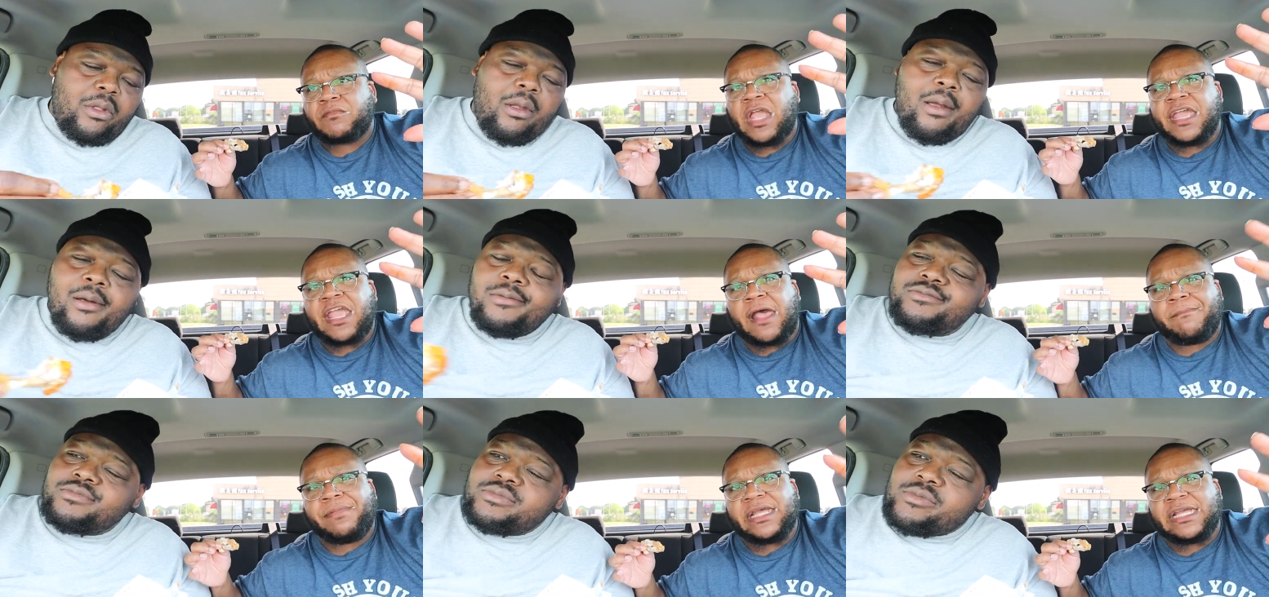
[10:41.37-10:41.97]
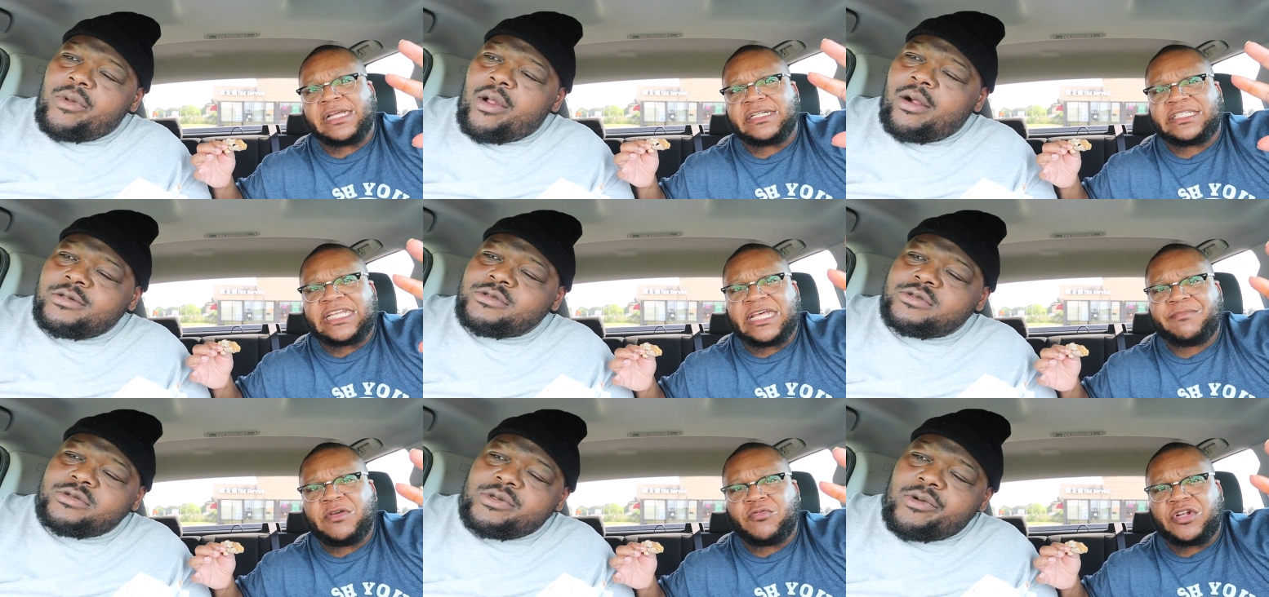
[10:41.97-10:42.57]
Speaker 1: and y'all been here,
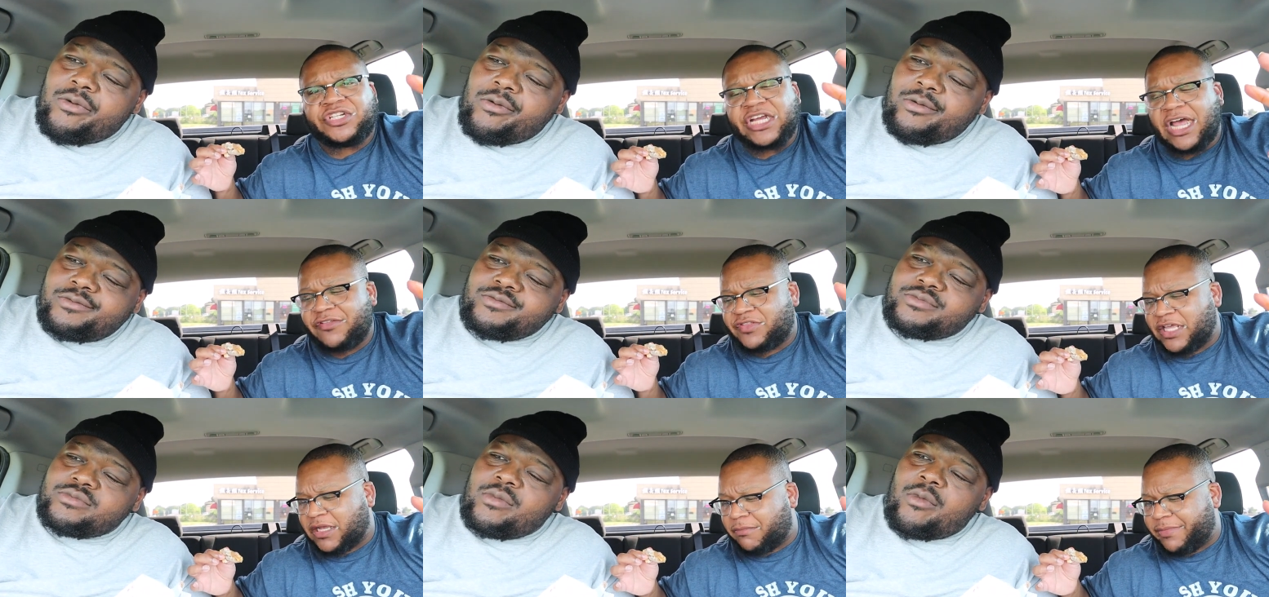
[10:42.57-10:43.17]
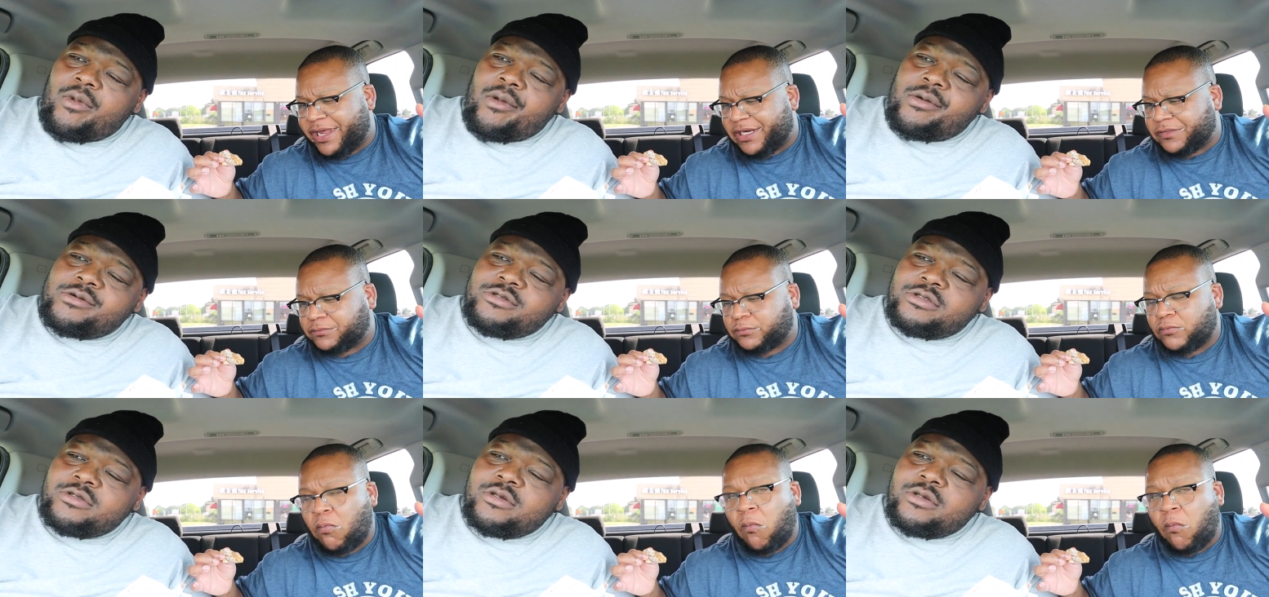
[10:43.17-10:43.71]
tell me what y'all think about it.